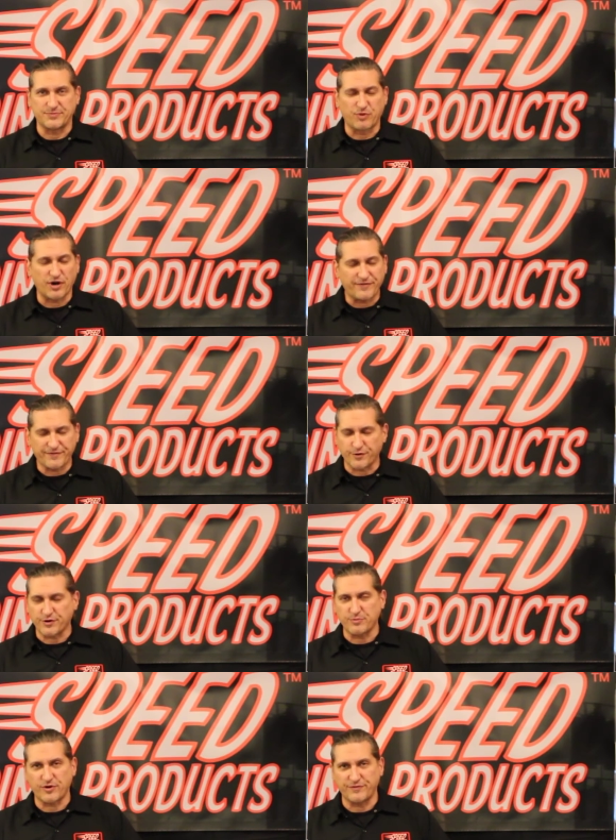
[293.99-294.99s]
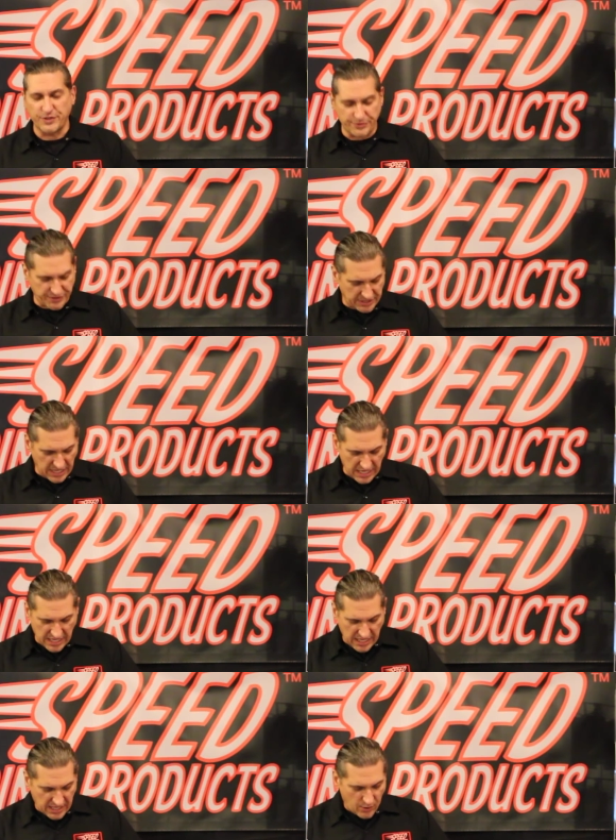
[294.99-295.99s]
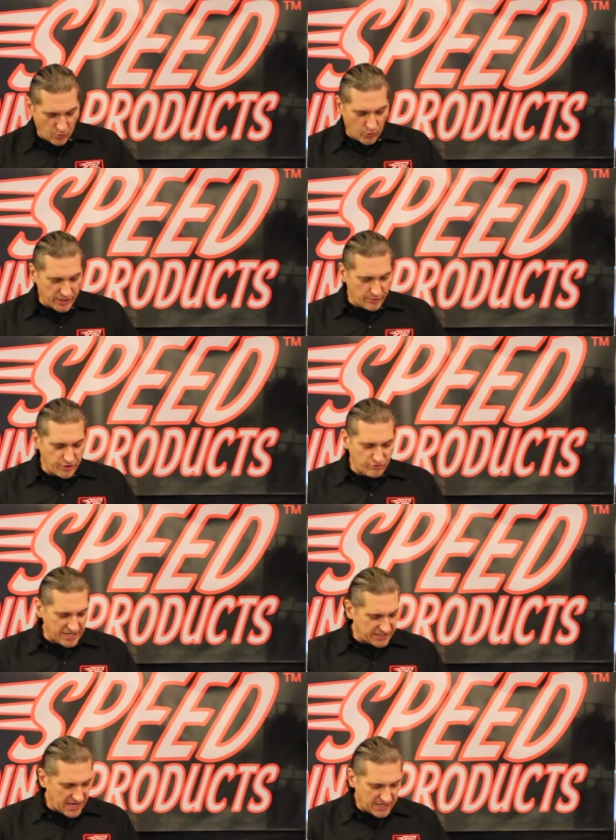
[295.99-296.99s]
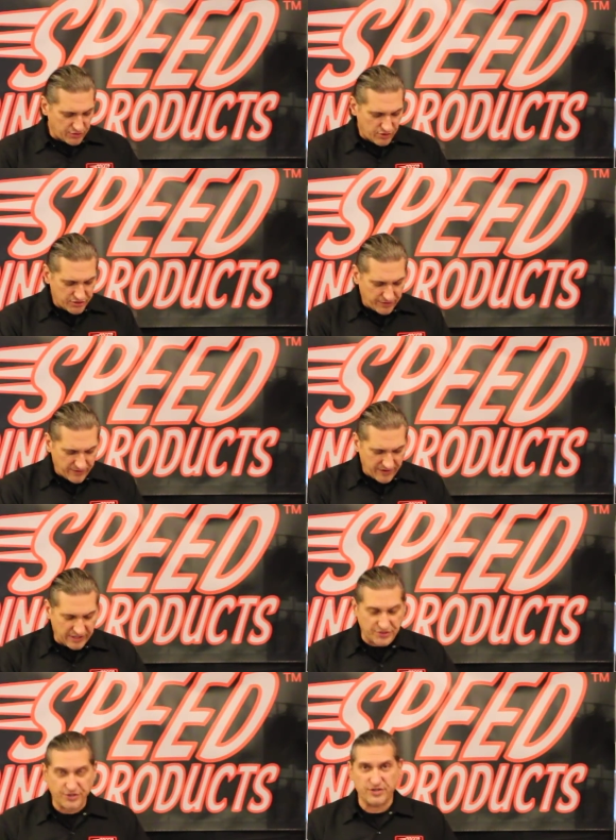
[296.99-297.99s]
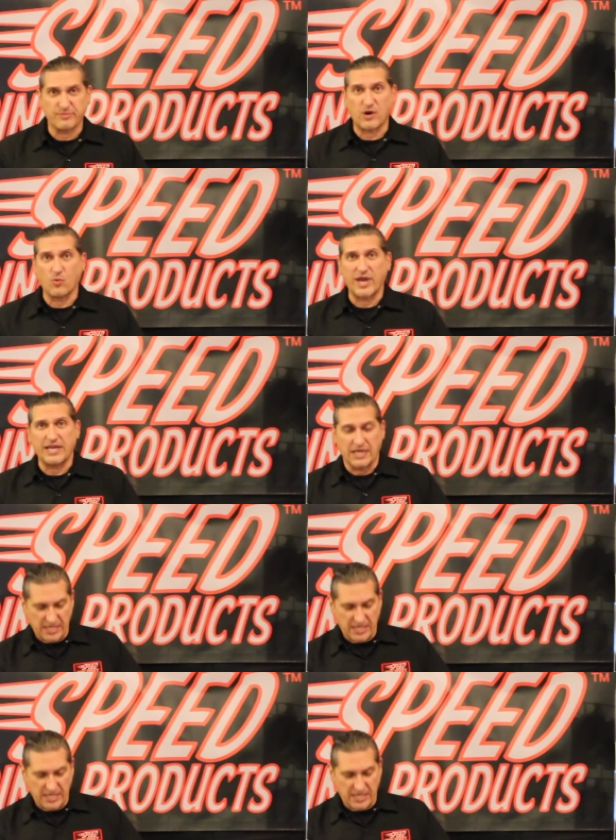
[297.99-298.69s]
perfect for automotive use. We know you race guys are also very concerned about weight.